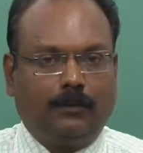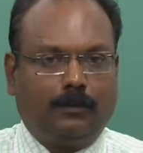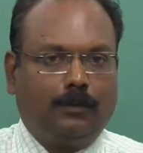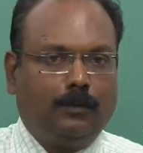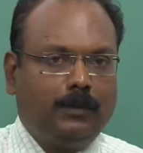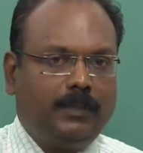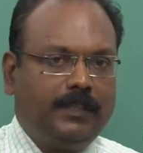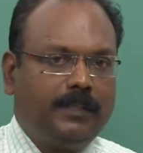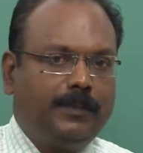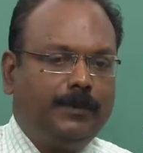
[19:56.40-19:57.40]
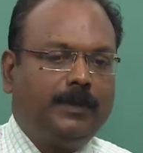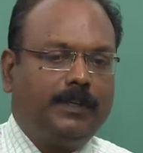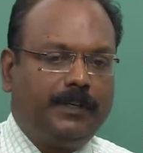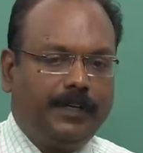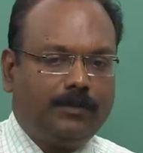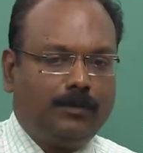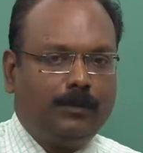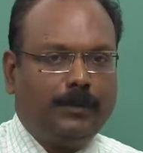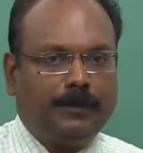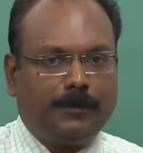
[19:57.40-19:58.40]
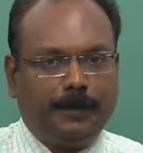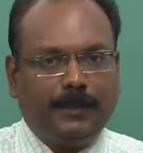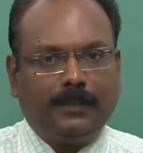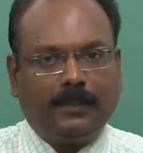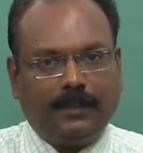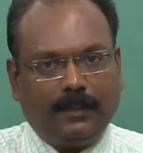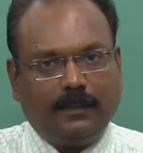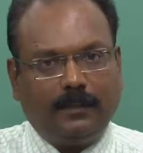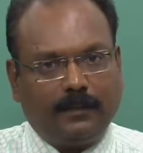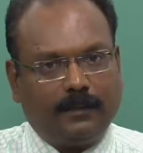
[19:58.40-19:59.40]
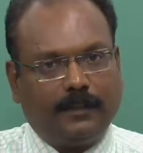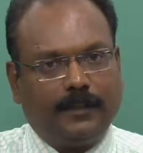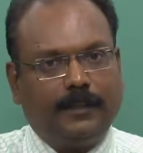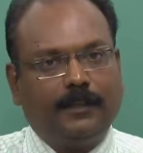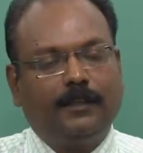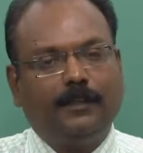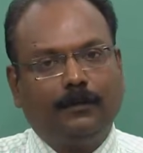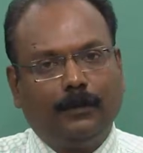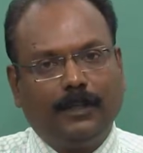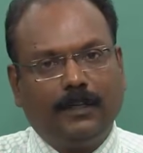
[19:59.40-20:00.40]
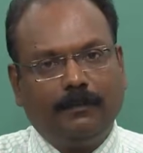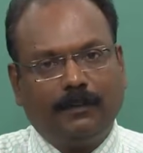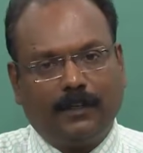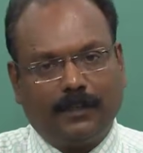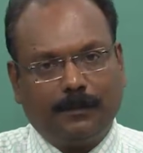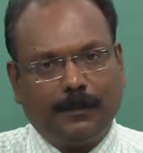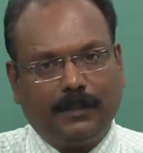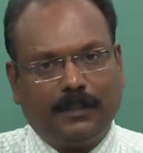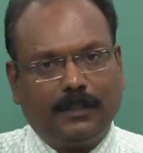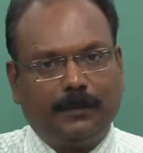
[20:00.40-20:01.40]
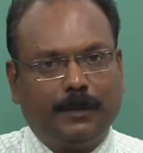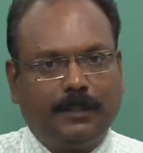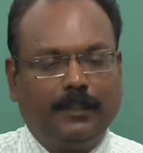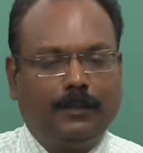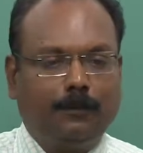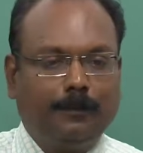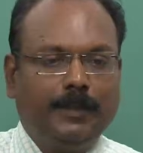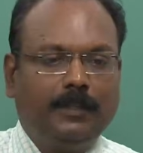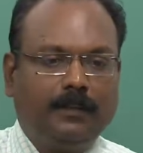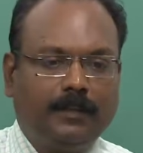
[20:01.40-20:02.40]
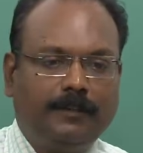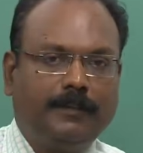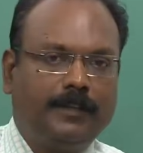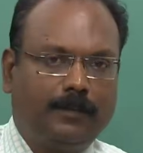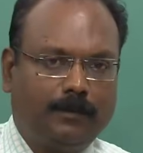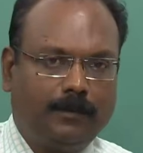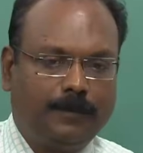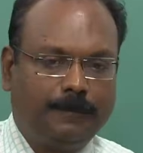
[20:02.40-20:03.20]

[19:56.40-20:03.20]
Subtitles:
So, do not think that you will race through your speech and then get it done quickly with less mistakes, but it could be the other way around.